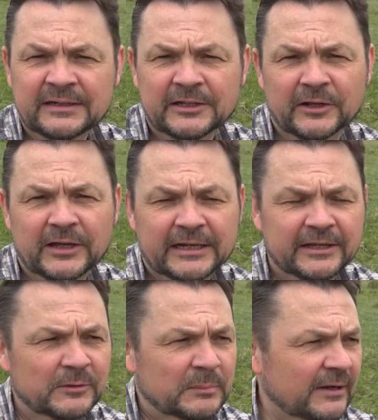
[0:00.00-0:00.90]
you know, any
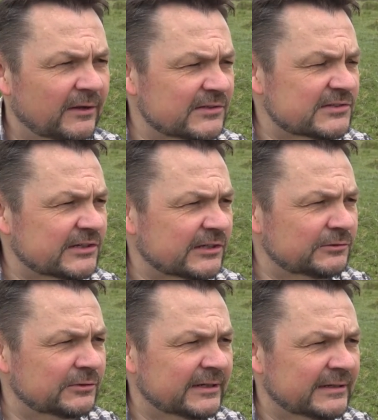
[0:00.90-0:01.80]
other plants.
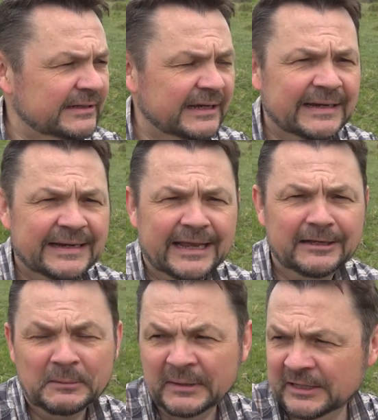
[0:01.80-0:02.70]
So uh, yeah,
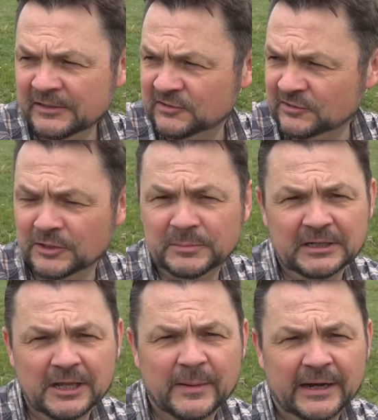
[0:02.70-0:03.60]
again, this is going to be
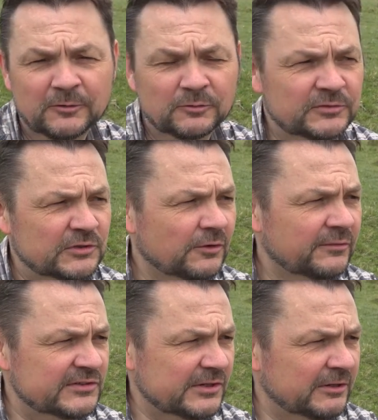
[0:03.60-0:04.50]
low angle
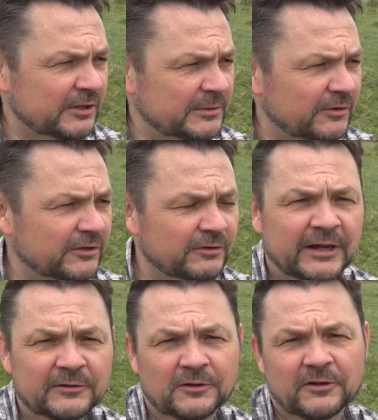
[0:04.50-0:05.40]
photography, so I'm going to be on the
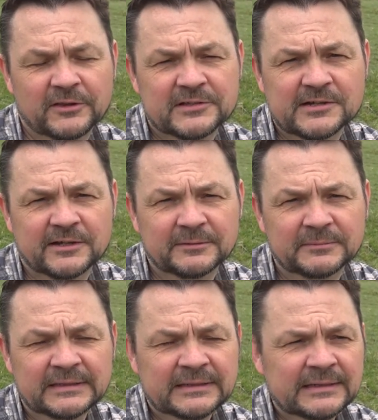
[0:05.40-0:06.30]
ground a lot of the time.
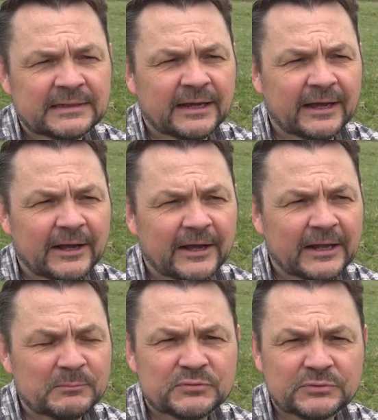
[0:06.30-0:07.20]
Uh,
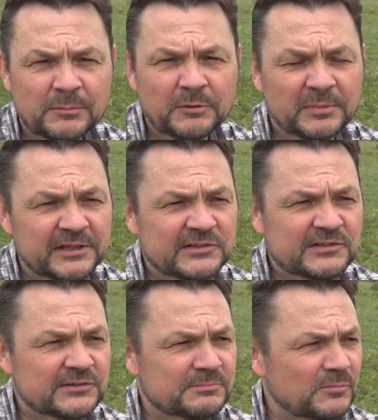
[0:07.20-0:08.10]
and probably this
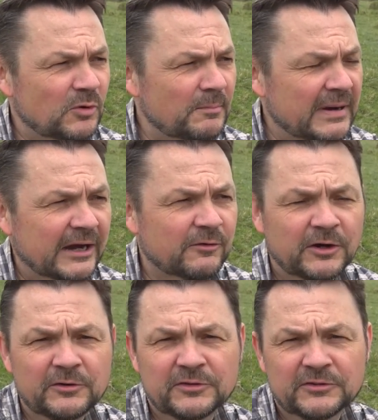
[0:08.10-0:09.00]
is more
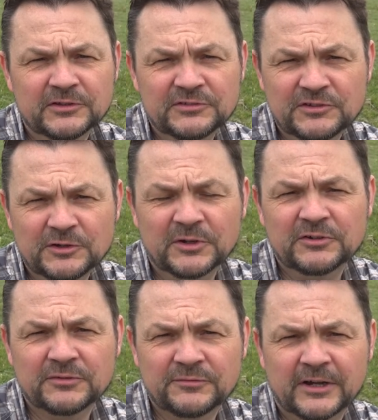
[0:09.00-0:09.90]
macro than the
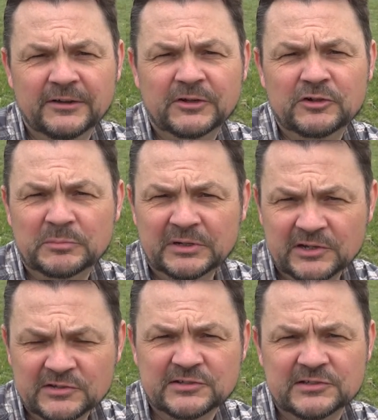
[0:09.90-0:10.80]
200 to 500
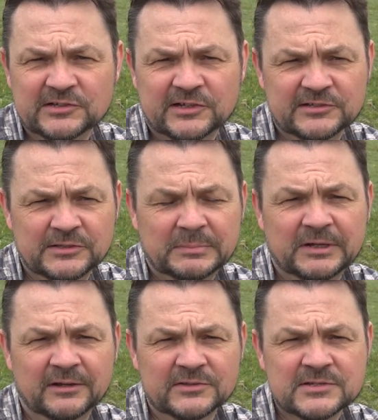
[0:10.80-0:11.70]
because of the size of the
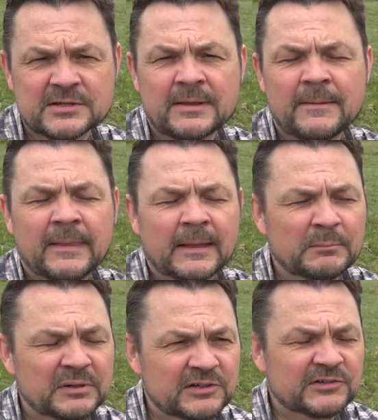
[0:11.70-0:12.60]
plants,
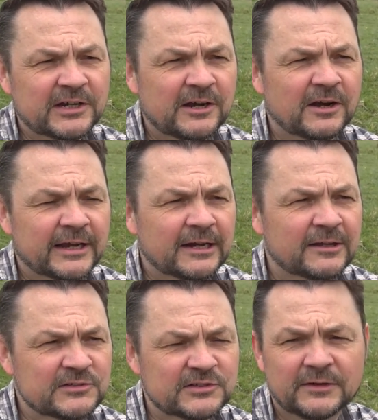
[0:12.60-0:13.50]
because I can't get
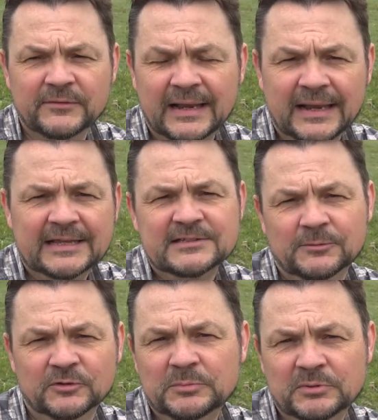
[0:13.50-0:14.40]
close enough, unless I
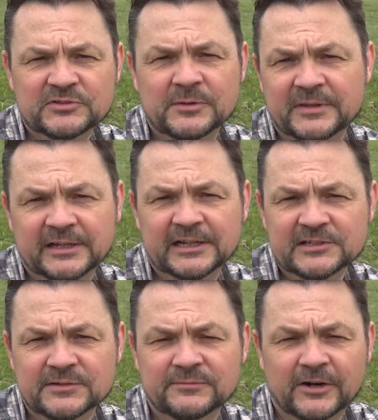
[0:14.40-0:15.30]
want to put something in
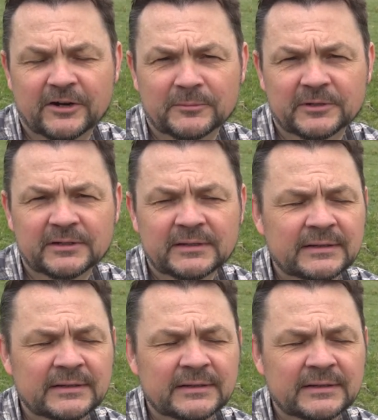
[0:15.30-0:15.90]
its environment